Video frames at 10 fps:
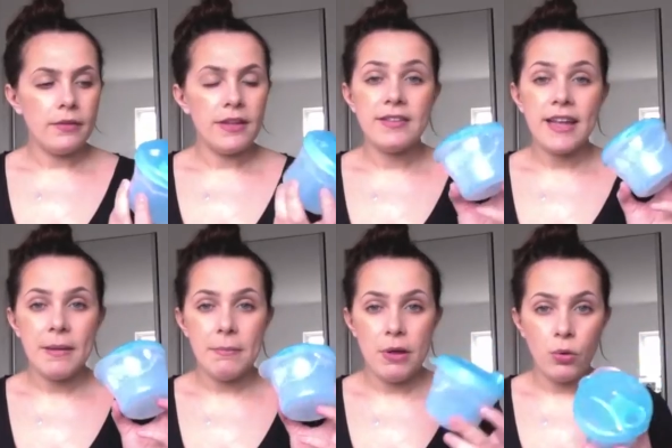This is
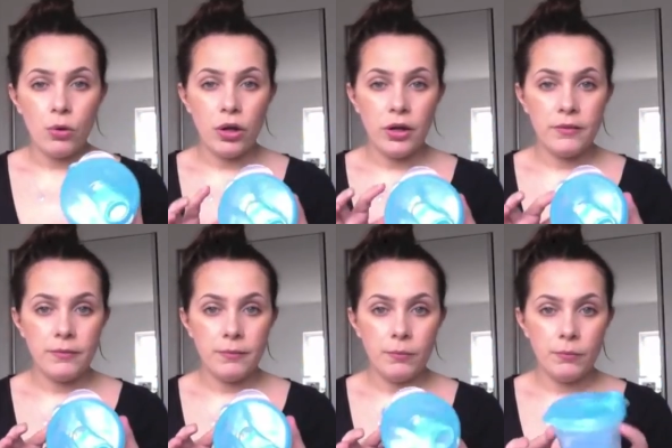a milk
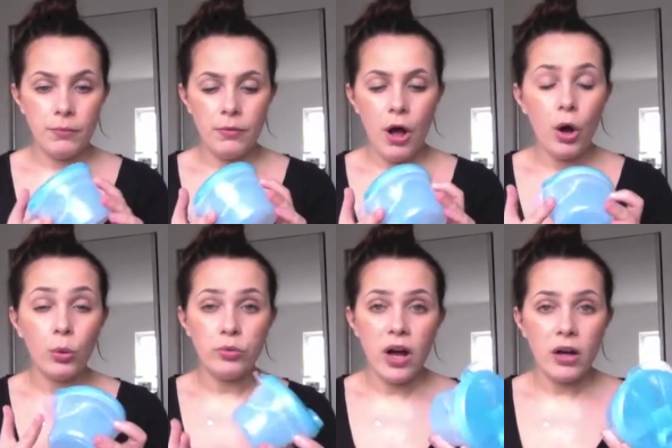
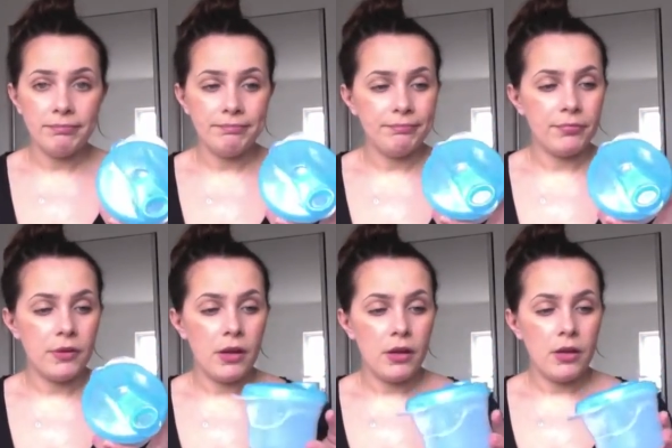holder
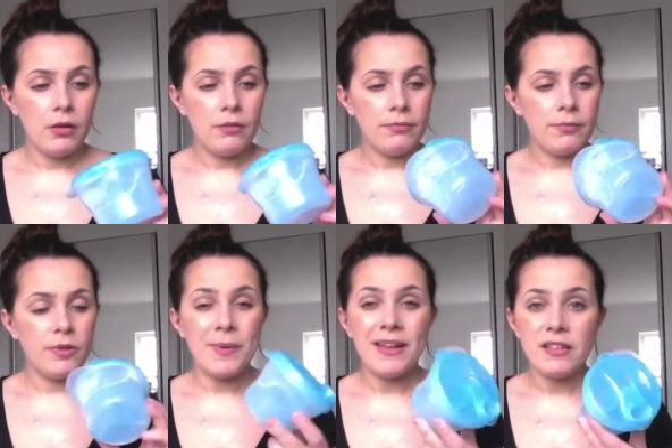
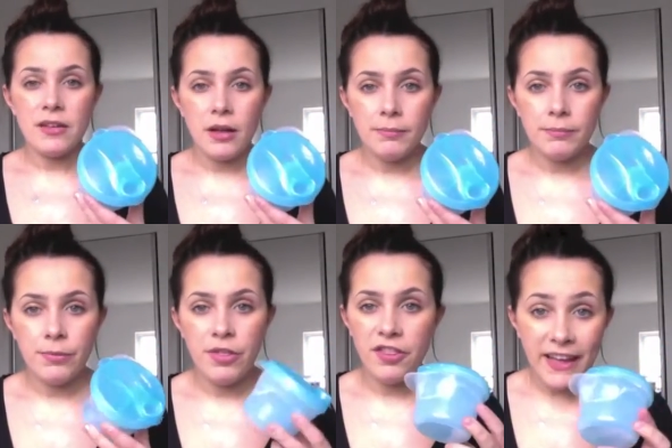dispenser
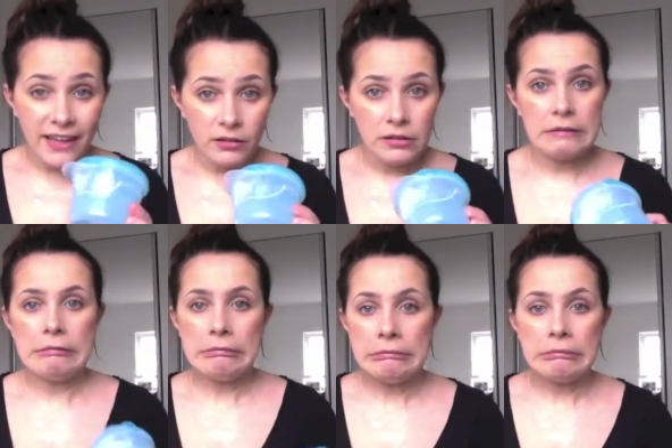thing.
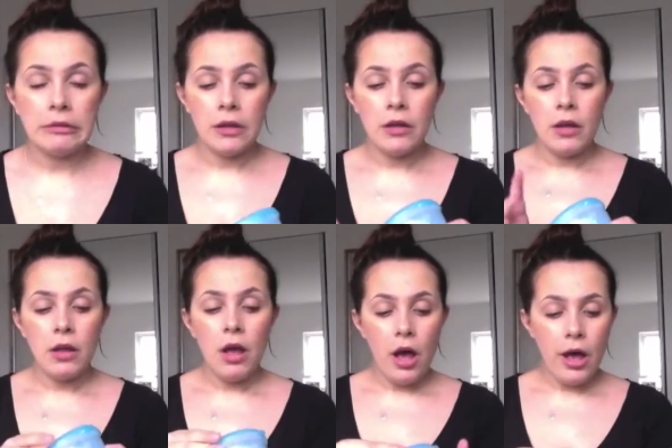
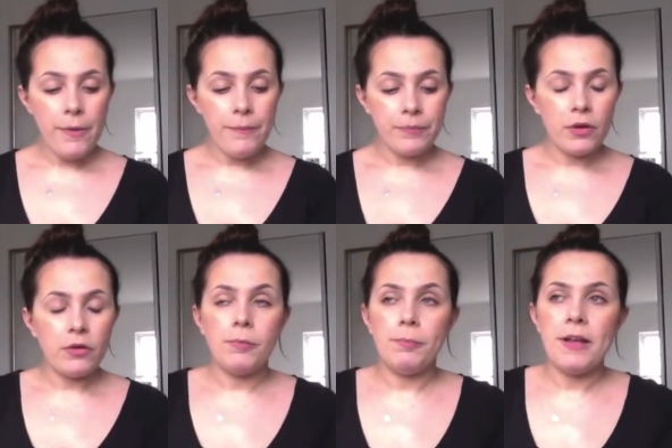Um,
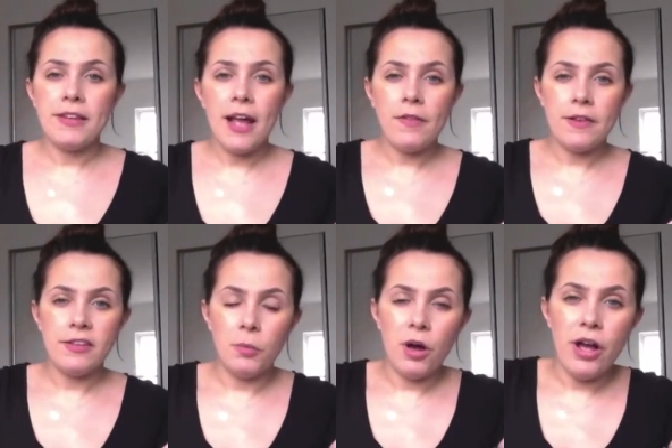basically how
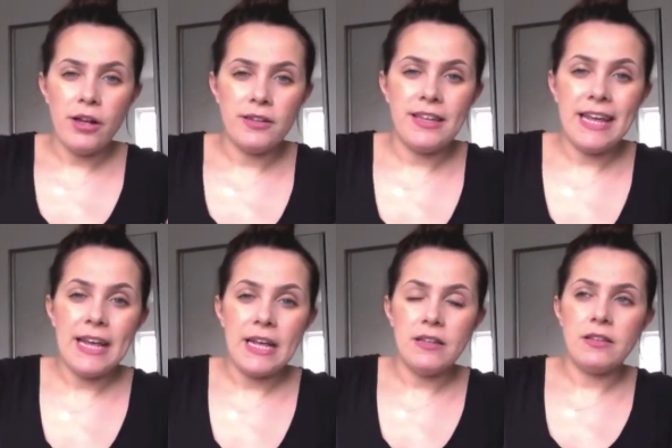this works
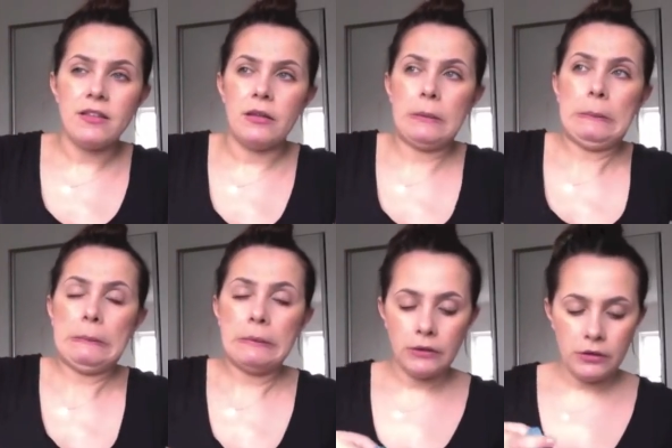is
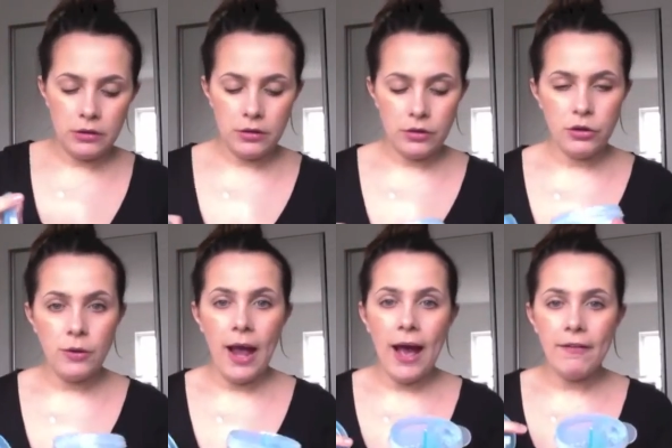you
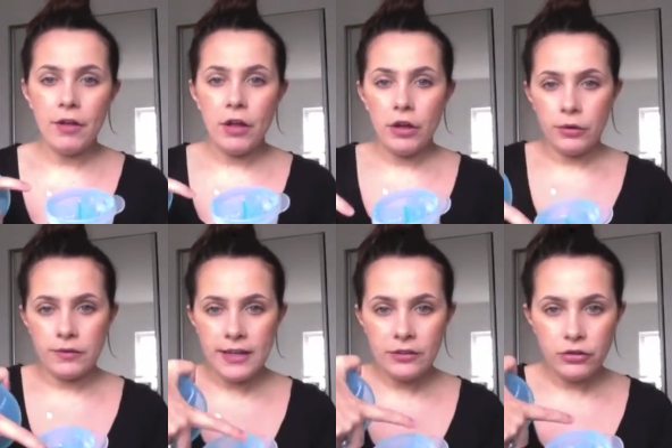have your
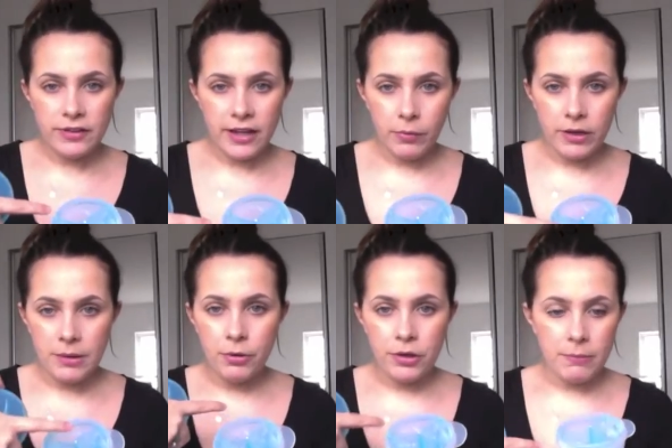sections here where you
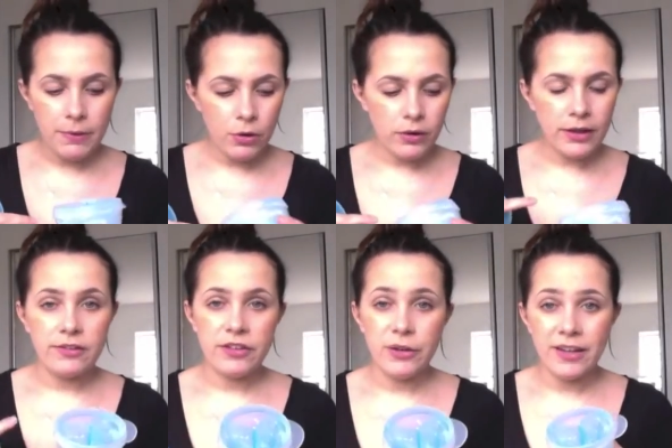put your milk,
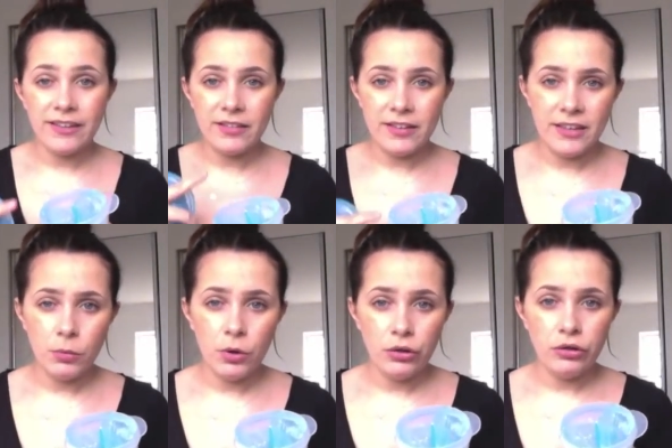excuse it, it does need a
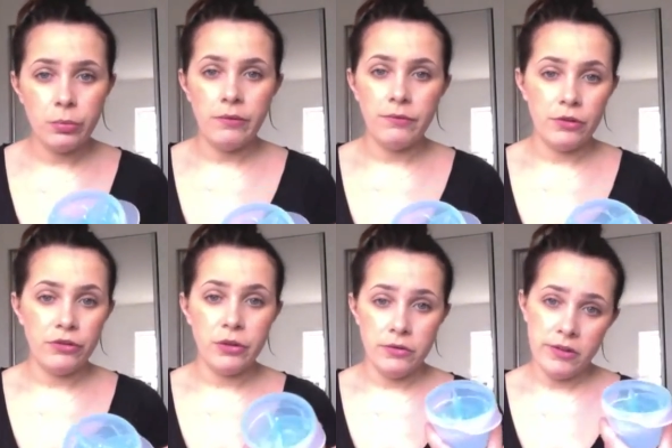wash, we've
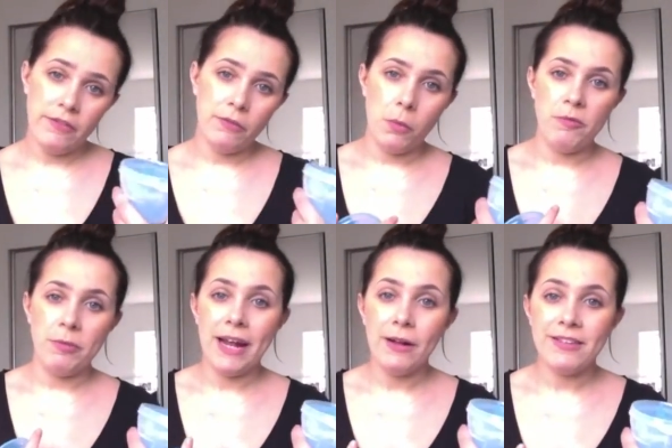just used it from when we've
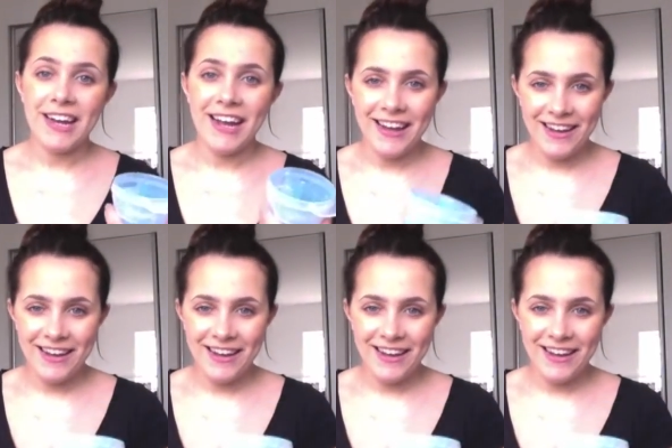been out today,